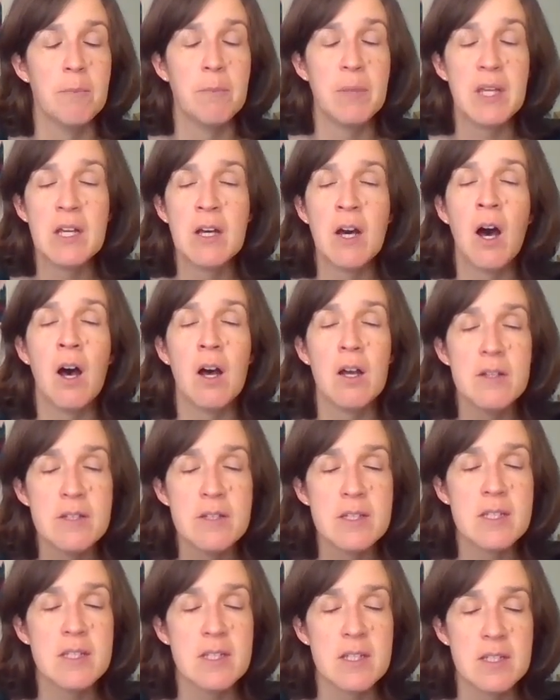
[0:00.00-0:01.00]

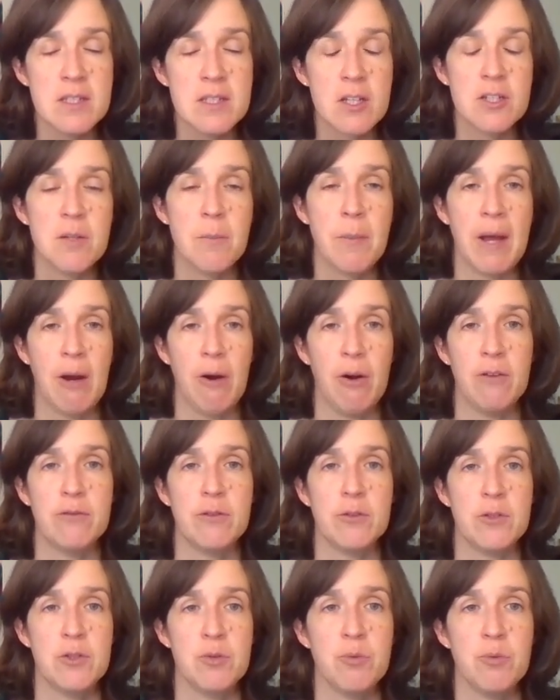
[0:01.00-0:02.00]
because this is such a
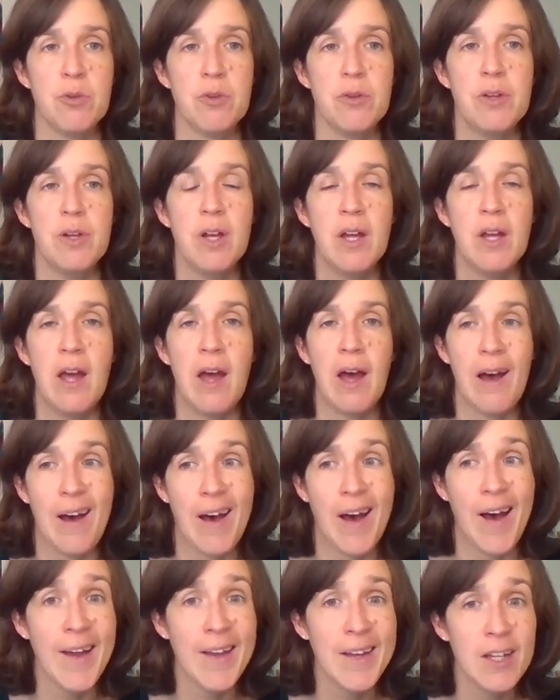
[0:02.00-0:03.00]
powerful tool,
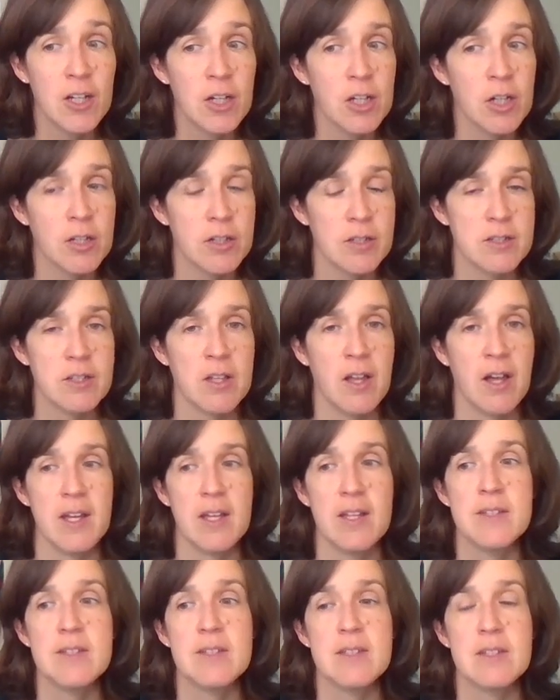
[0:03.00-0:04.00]
I encourage
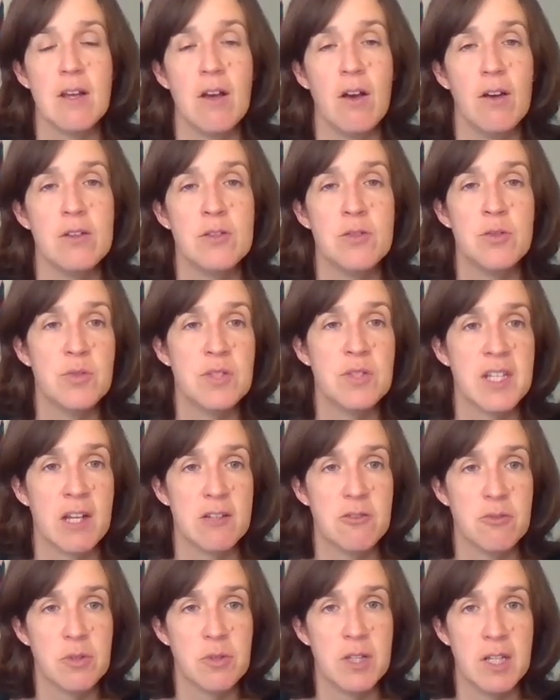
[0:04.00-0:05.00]
clients to
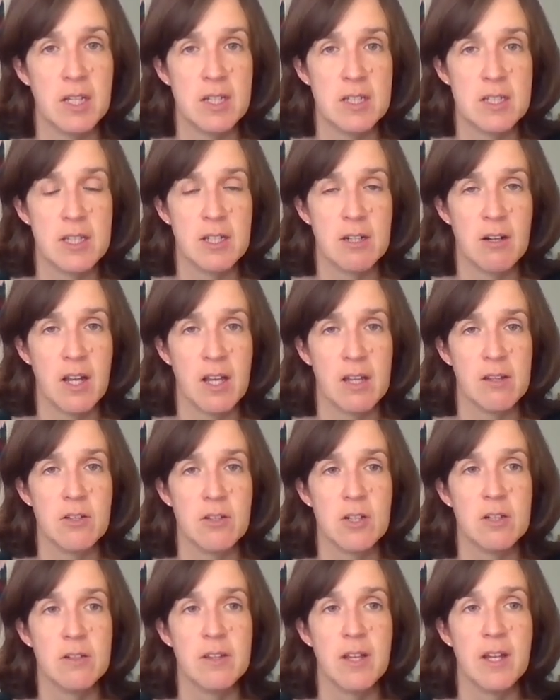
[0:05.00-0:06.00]
schedule it into their calendar.